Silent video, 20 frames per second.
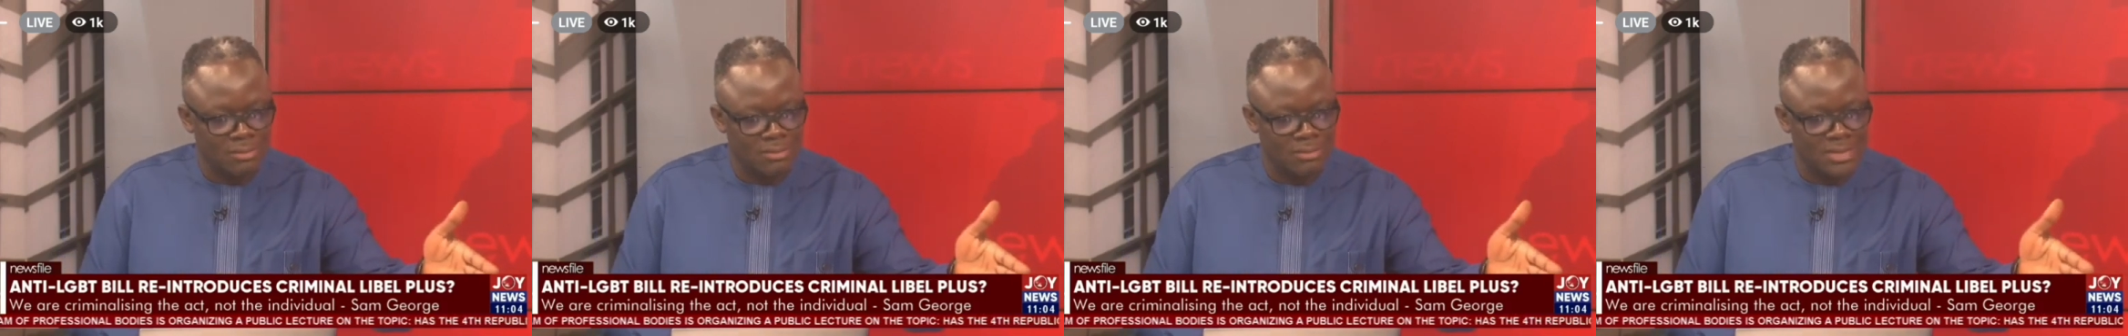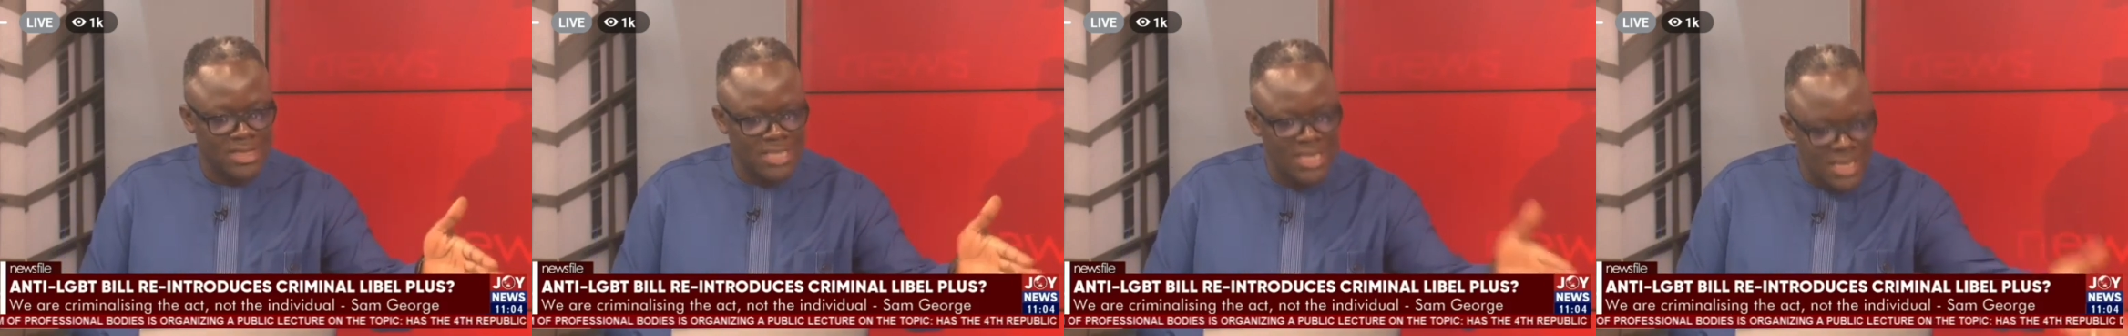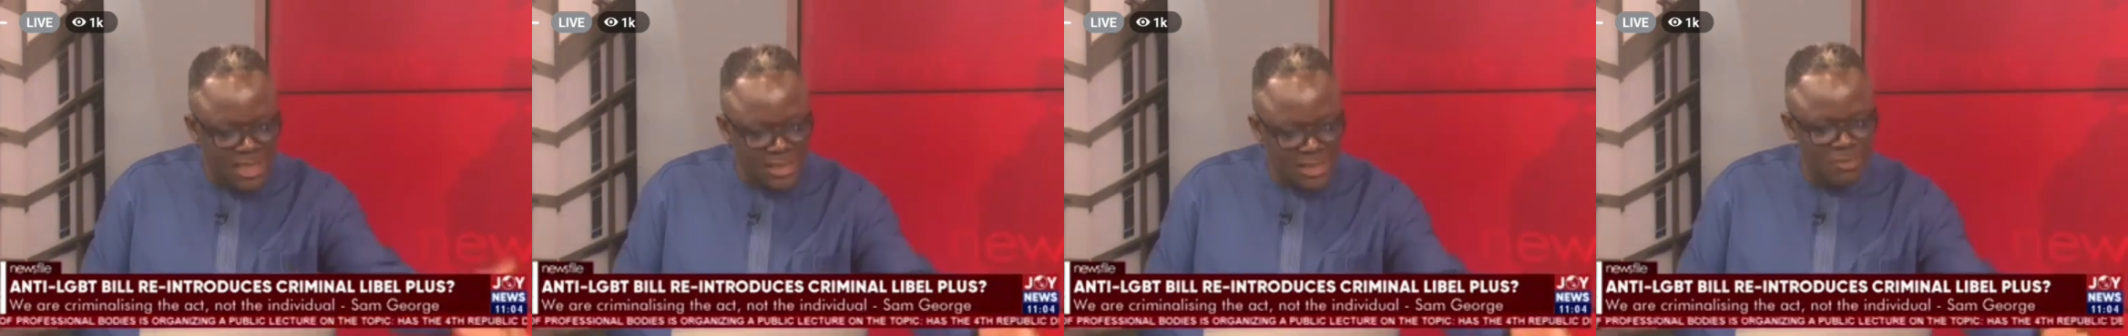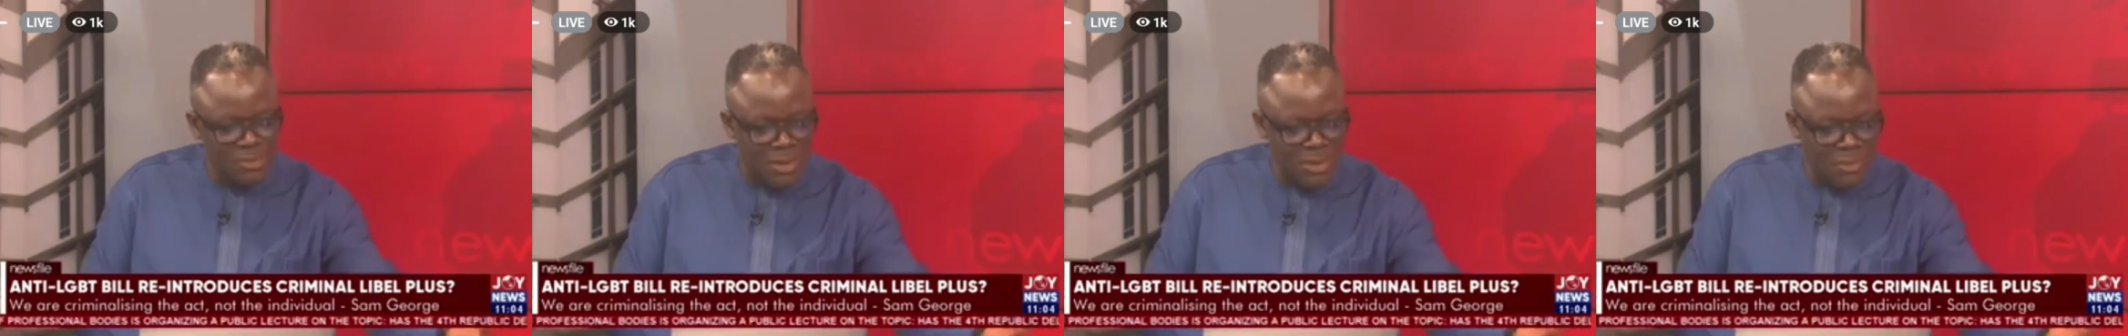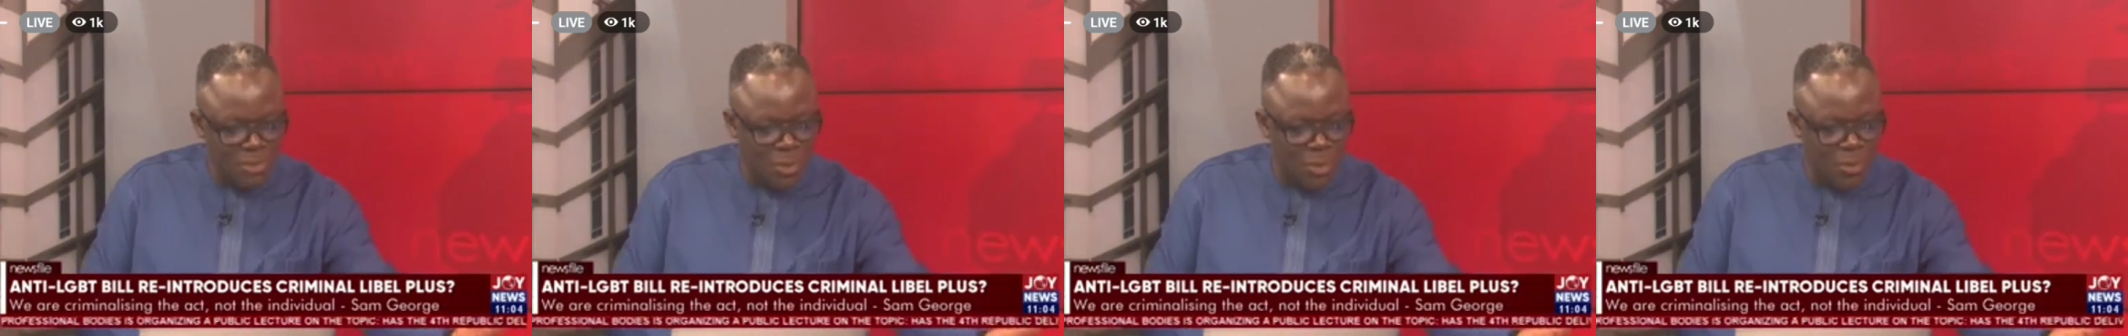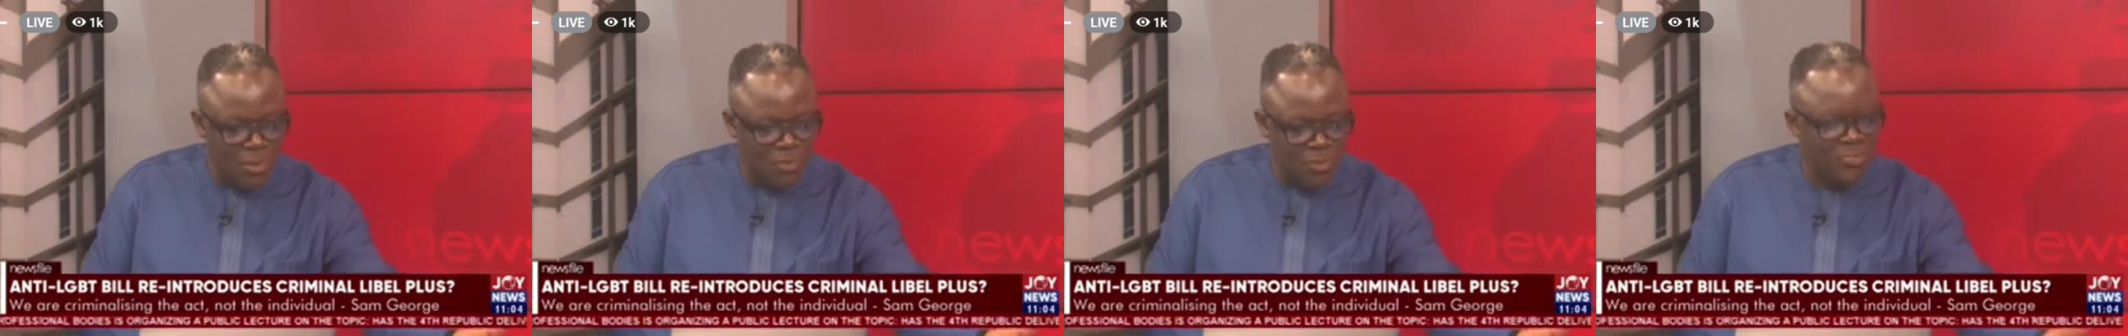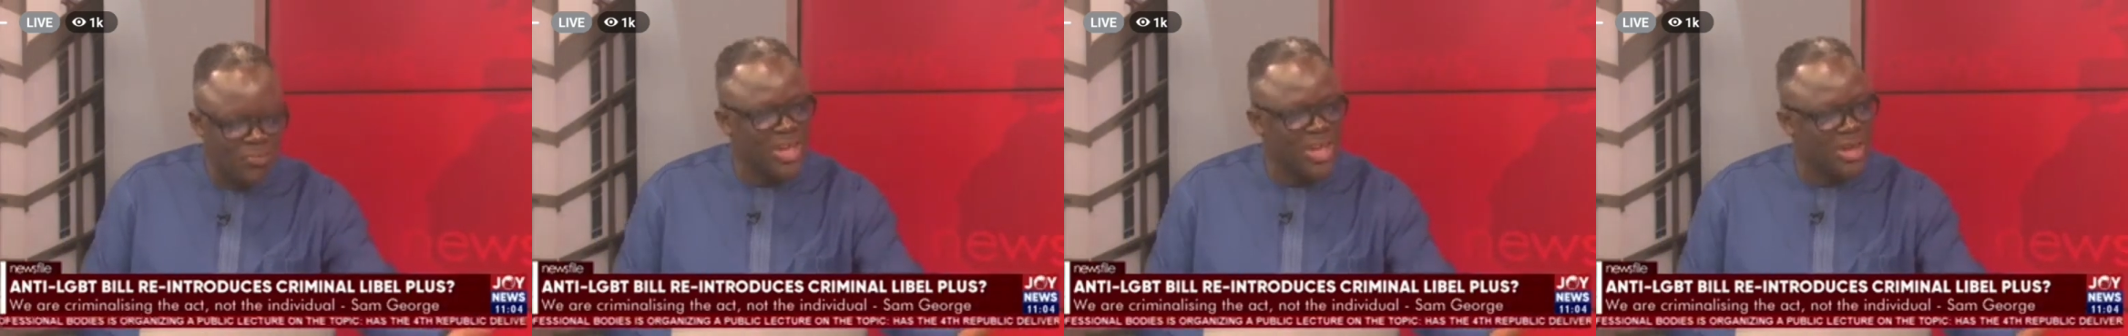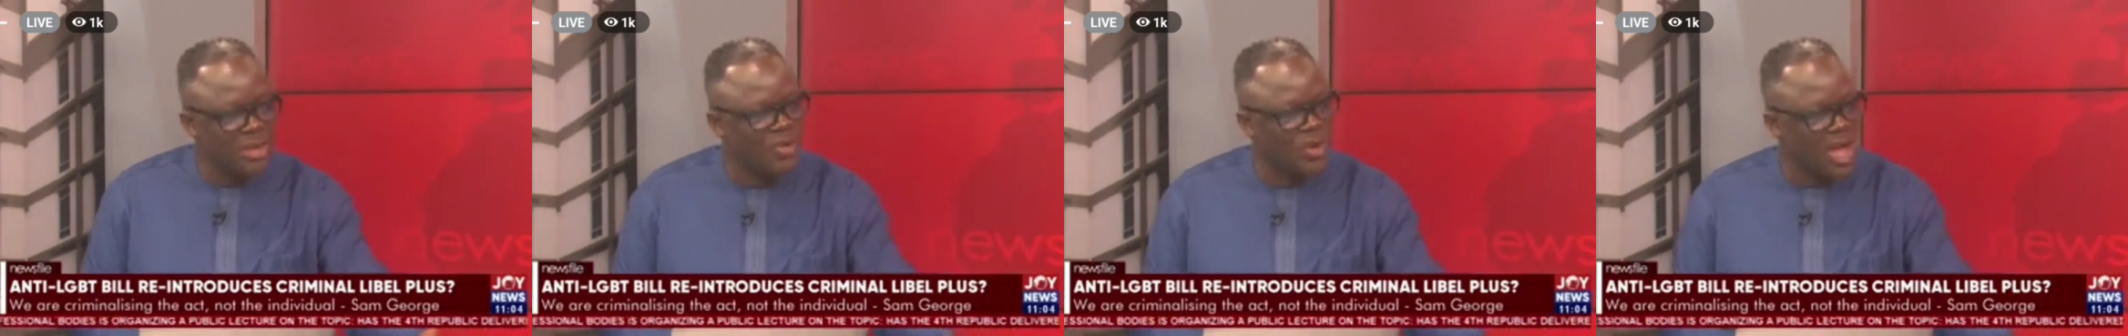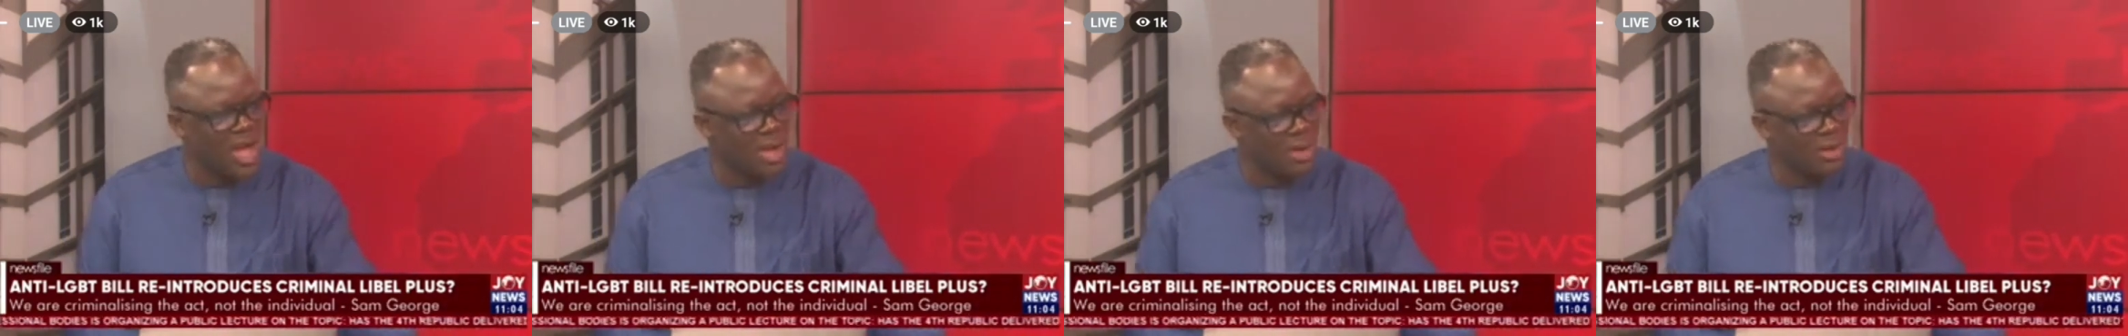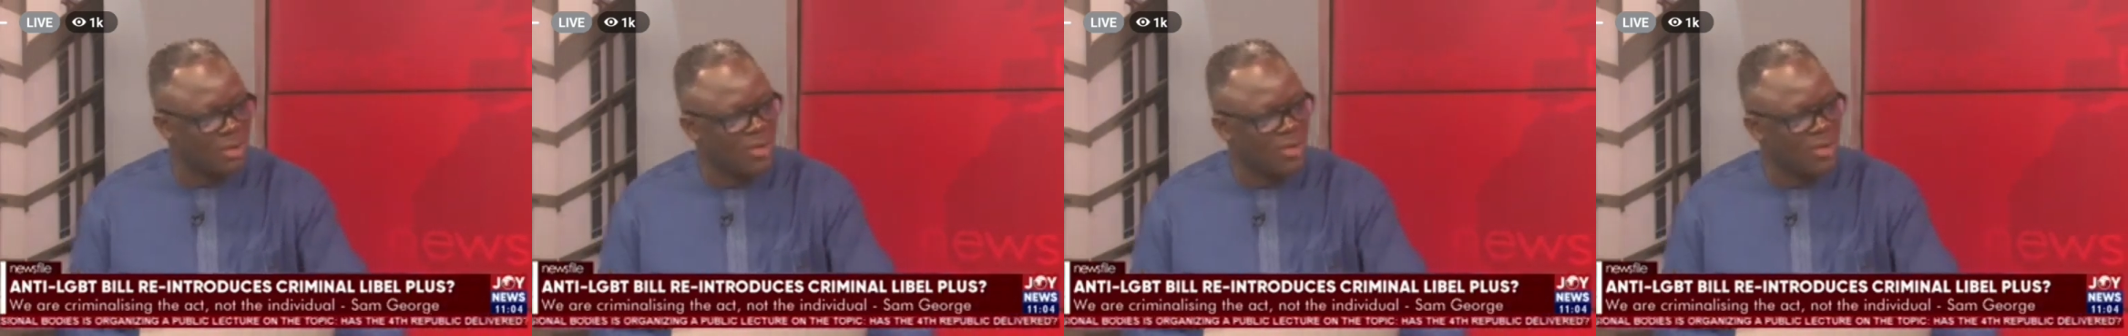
people, then you are committing